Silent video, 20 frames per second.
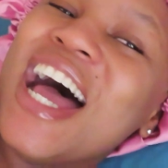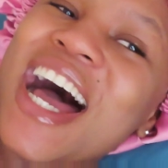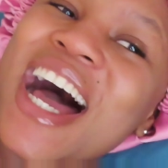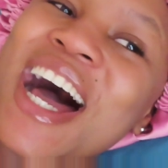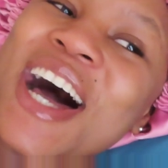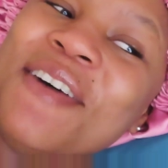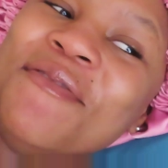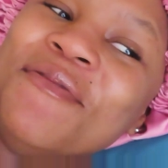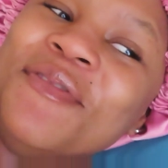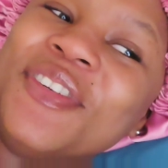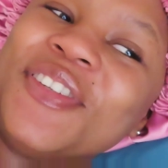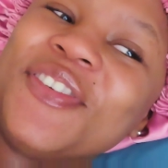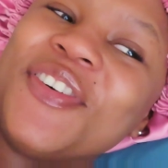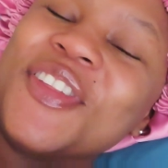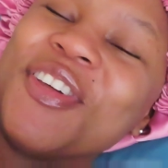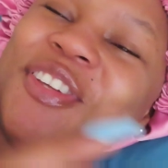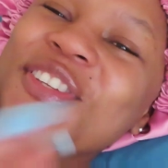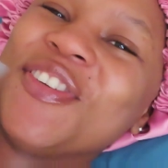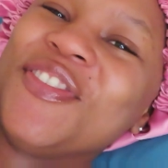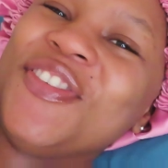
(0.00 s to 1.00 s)

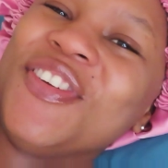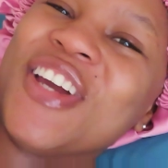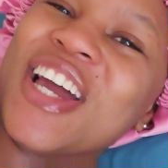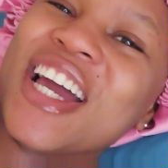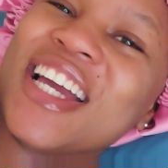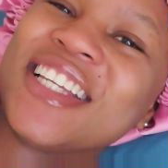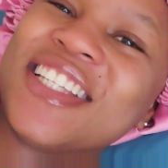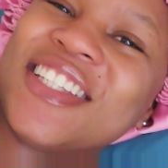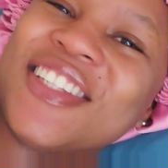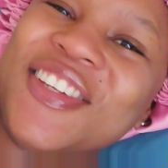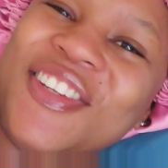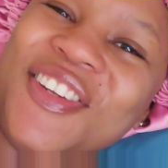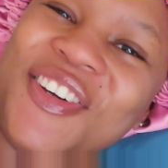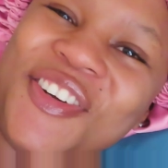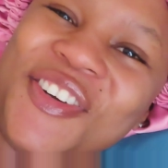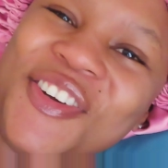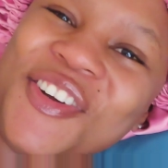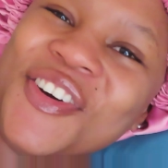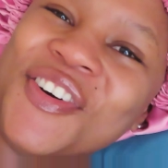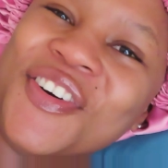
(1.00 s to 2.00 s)
For those of you guys who
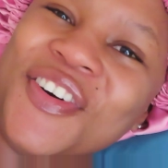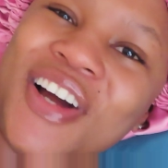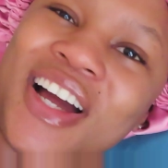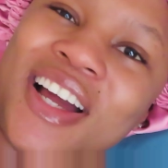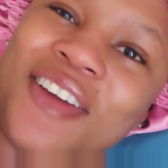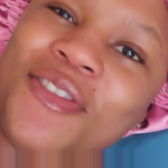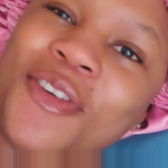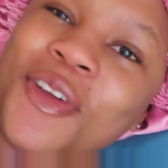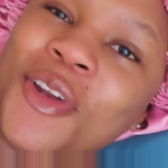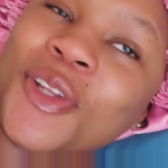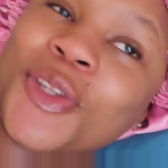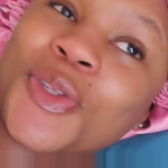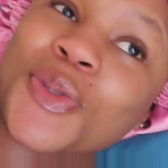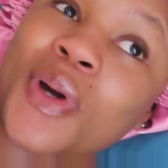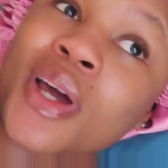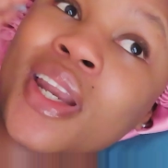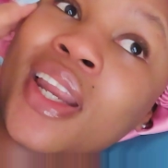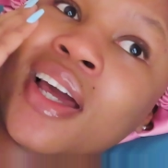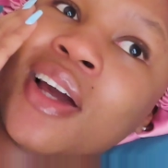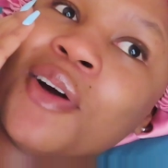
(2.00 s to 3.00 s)
don't know, if you're not
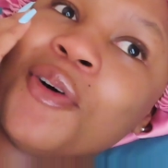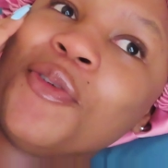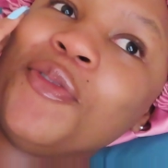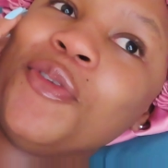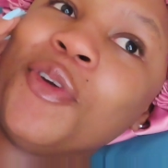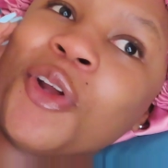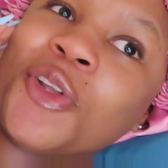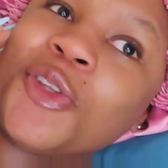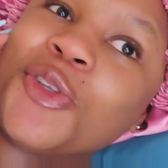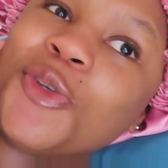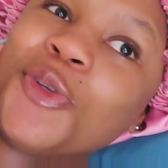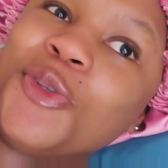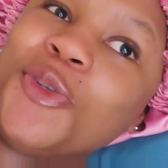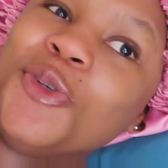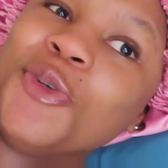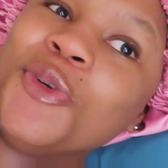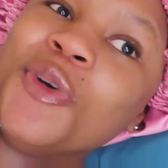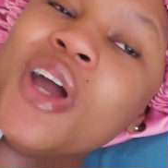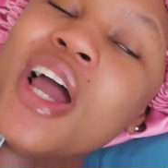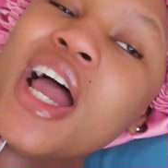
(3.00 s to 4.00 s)
Tswana or if you're not
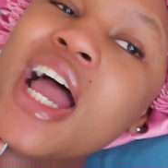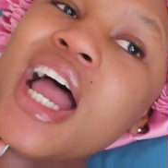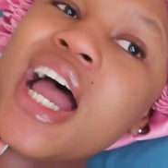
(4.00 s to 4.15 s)
Sotho